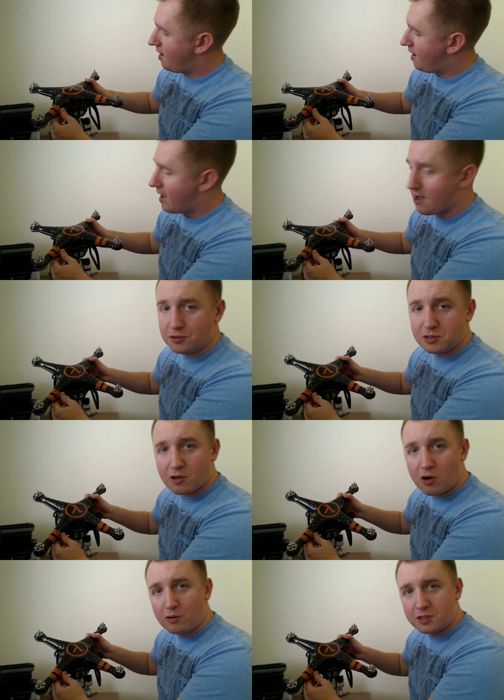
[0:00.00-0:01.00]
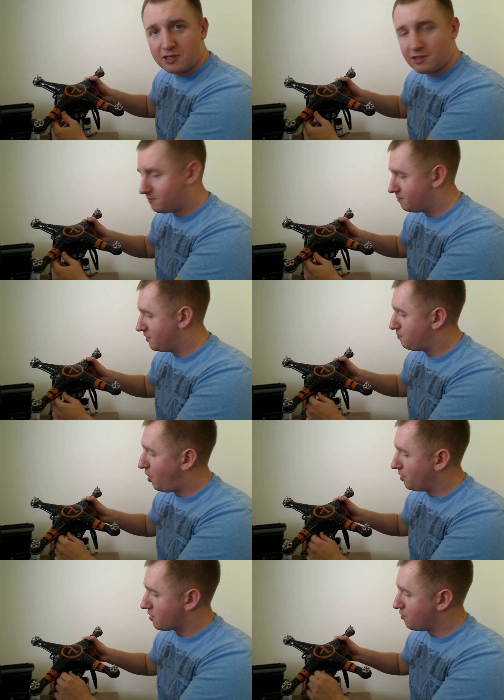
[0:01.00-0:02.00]
I also coated it with
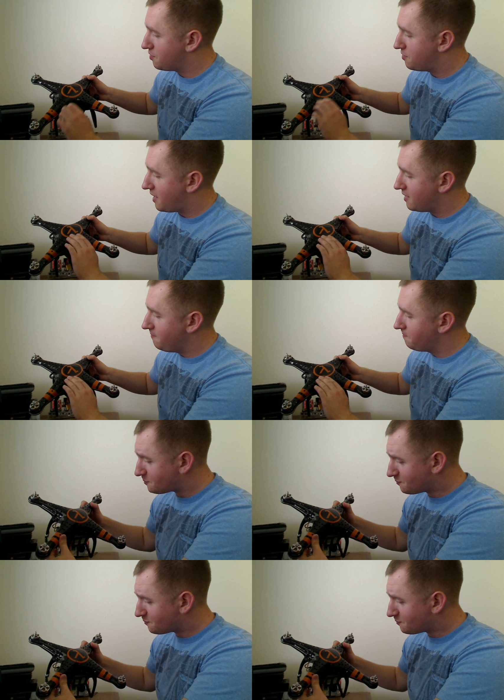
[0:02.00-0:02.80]
polyurethane.